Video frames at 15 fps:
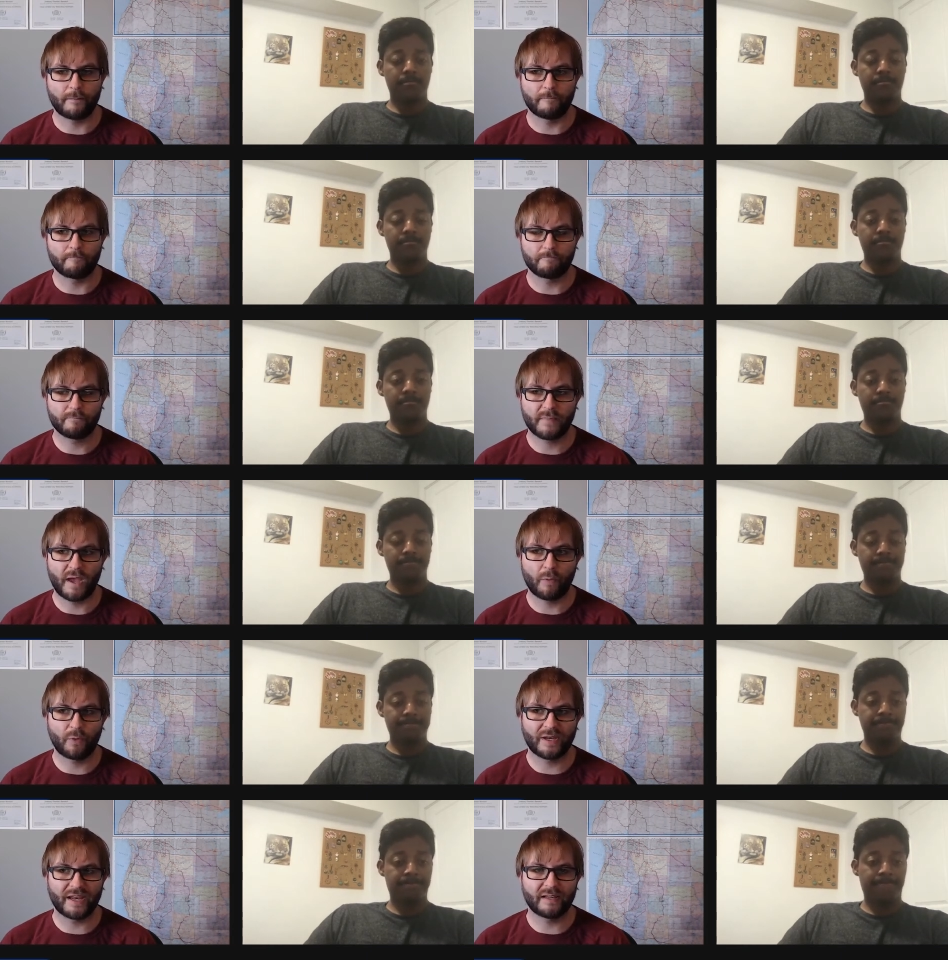Speaker 1: um,
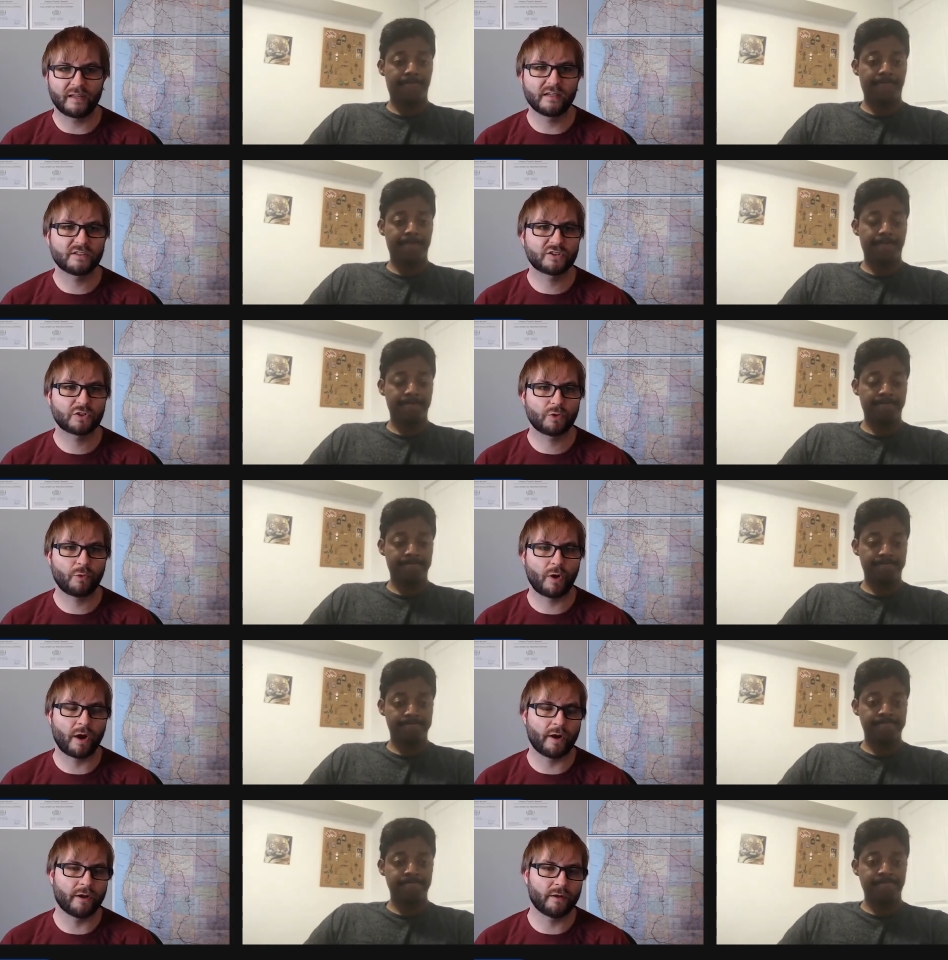I would at least
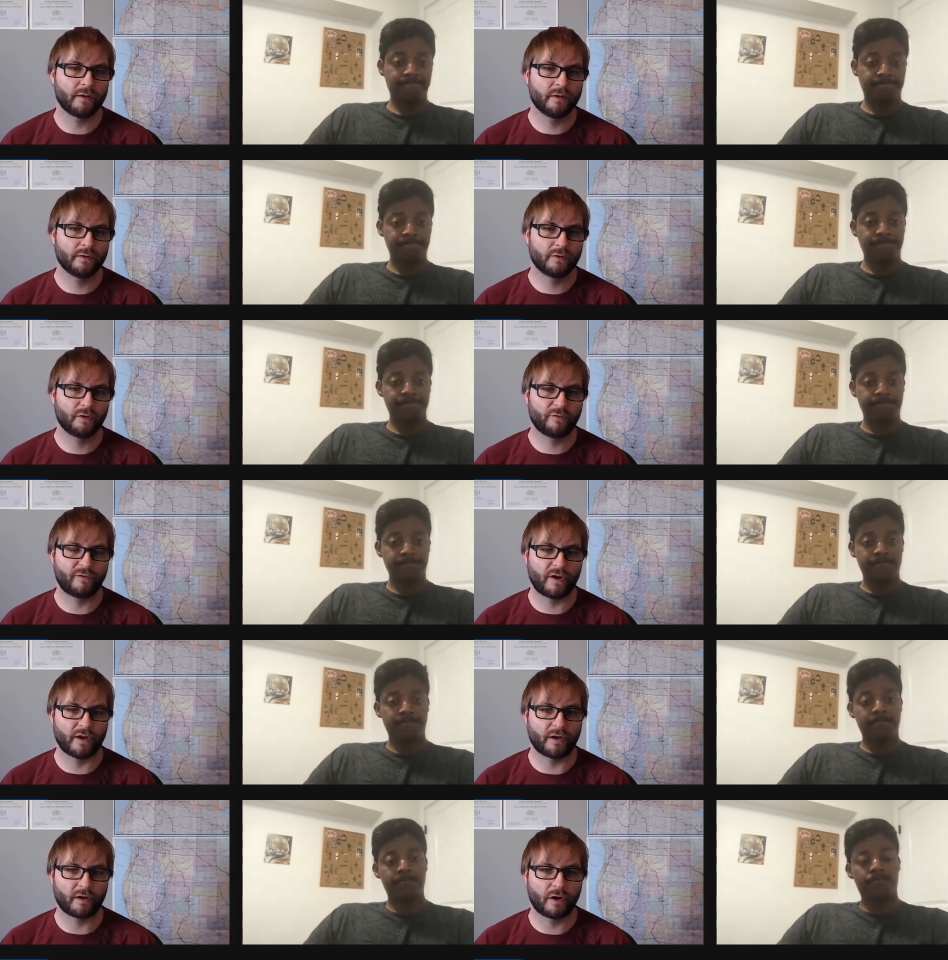try to
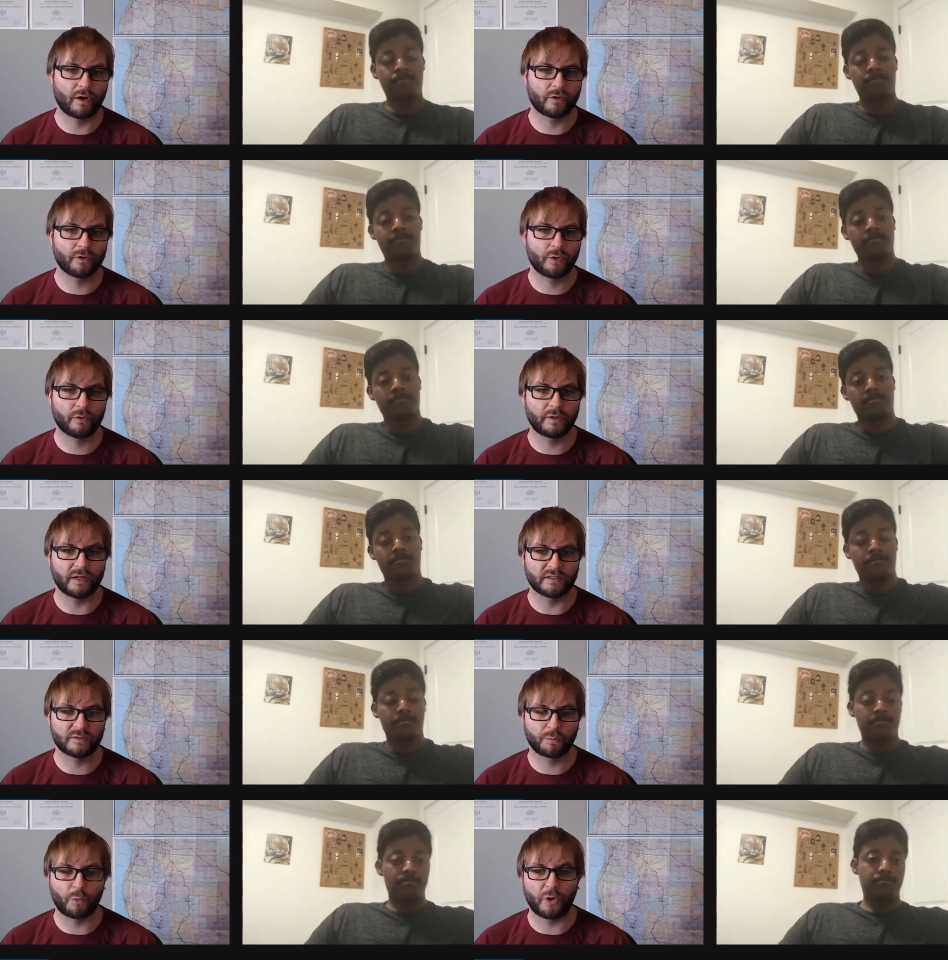find a condo
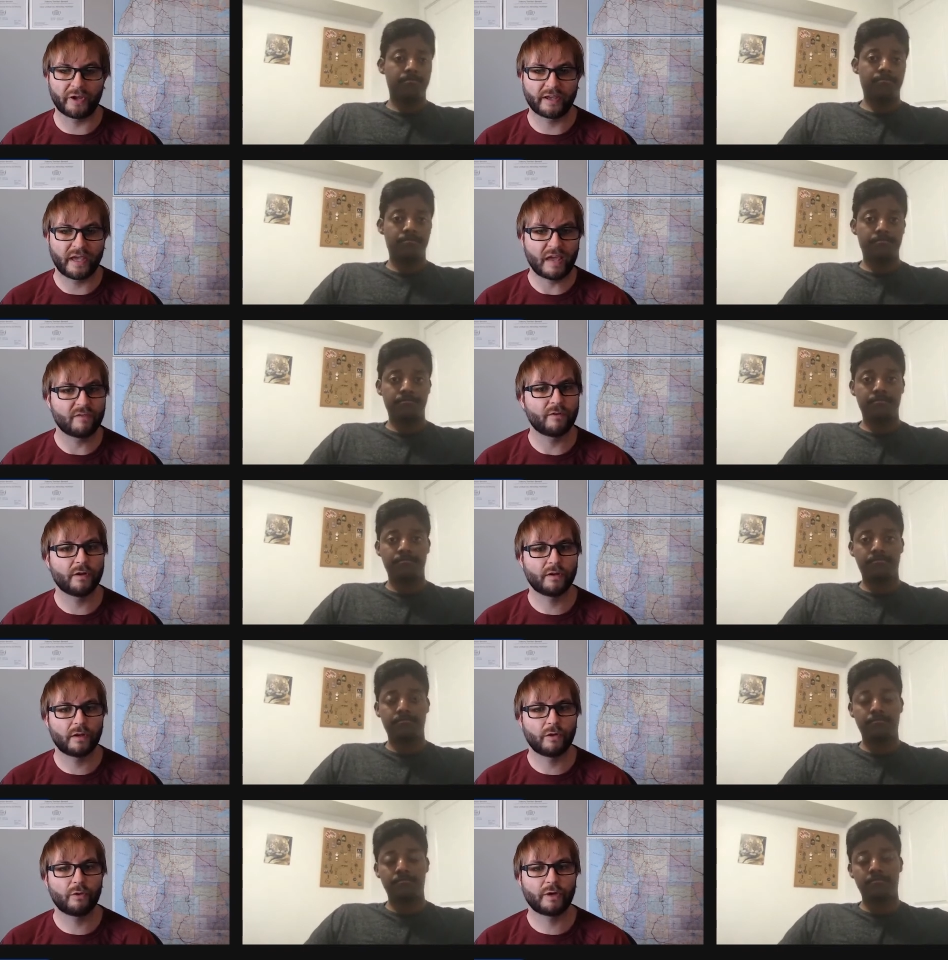that's break
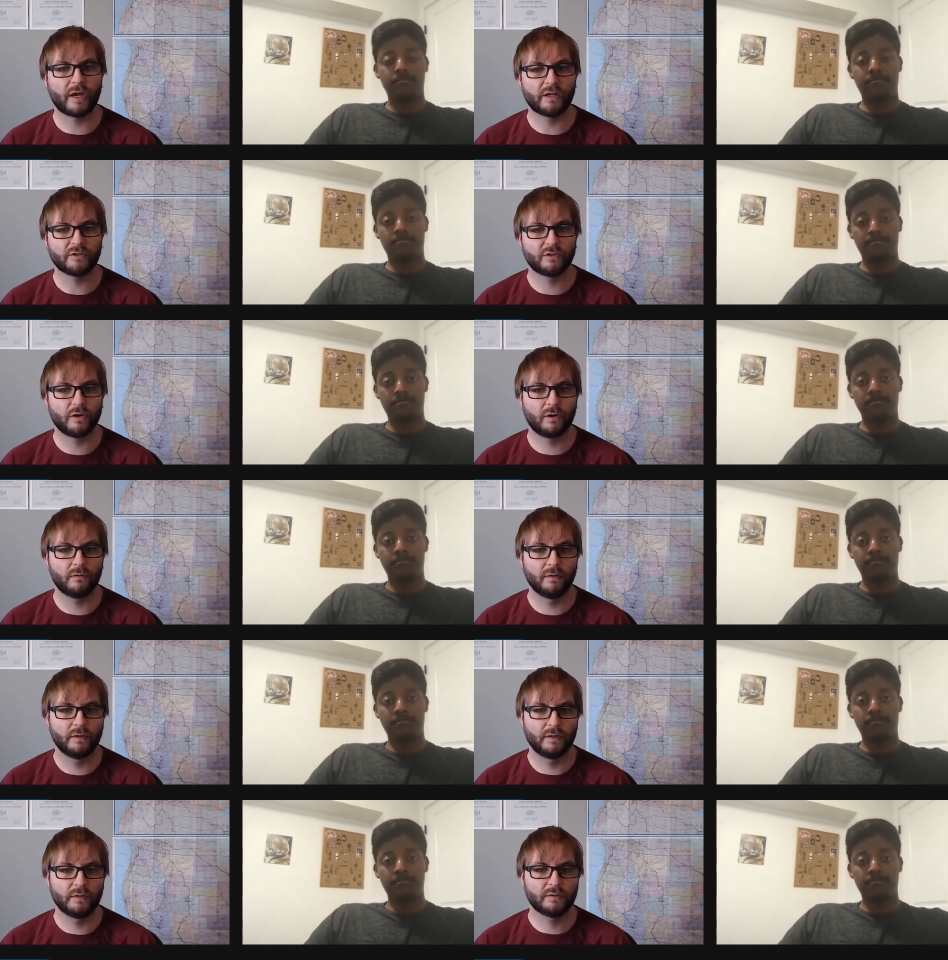even in your cash
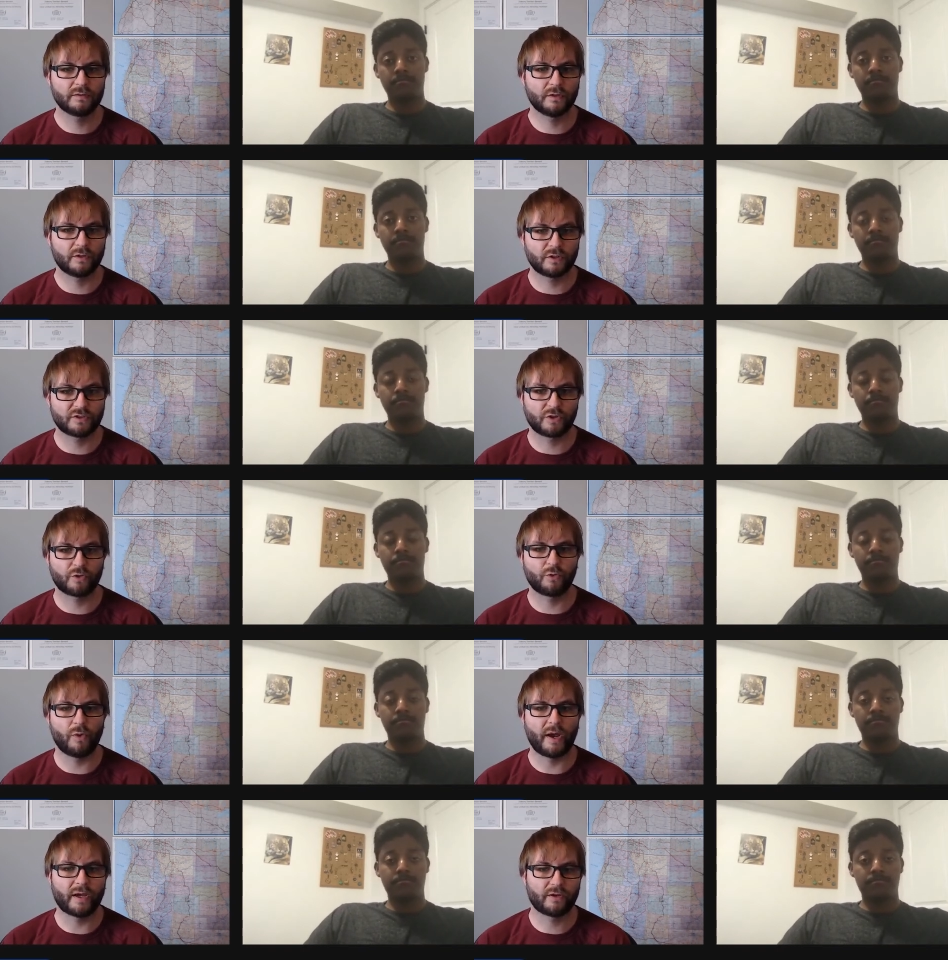flow so it doesn't
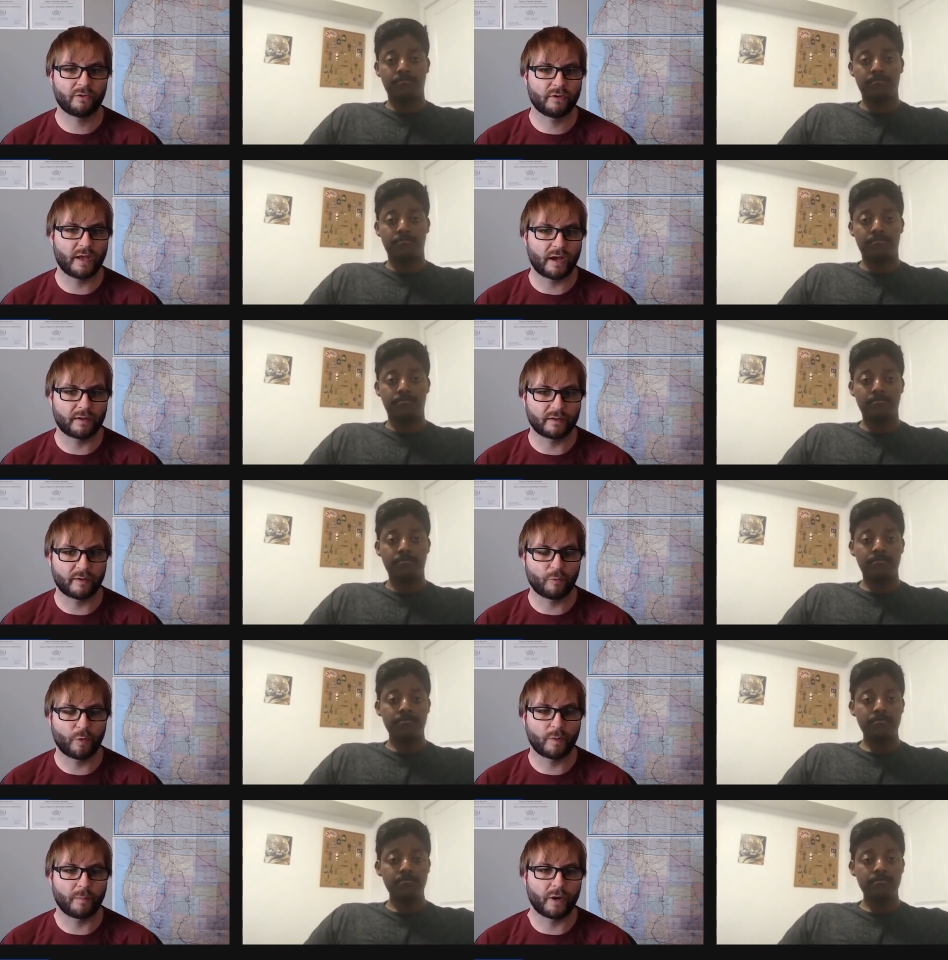drag you down
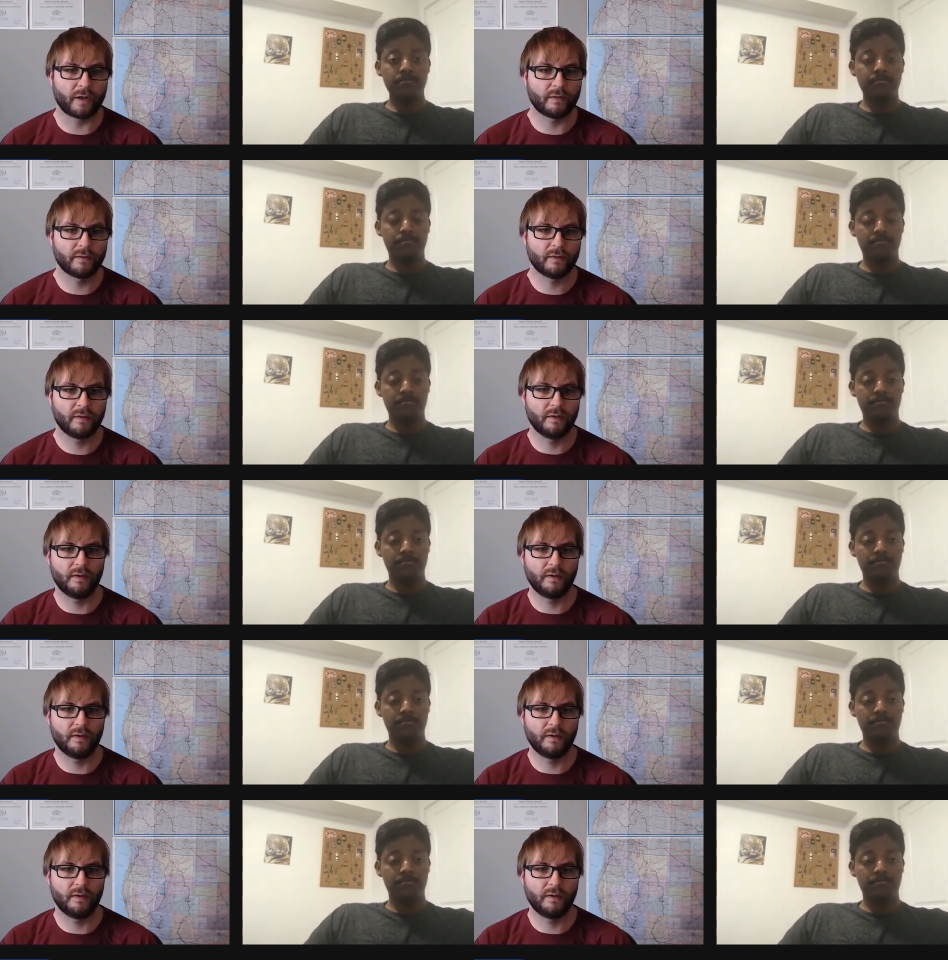every month.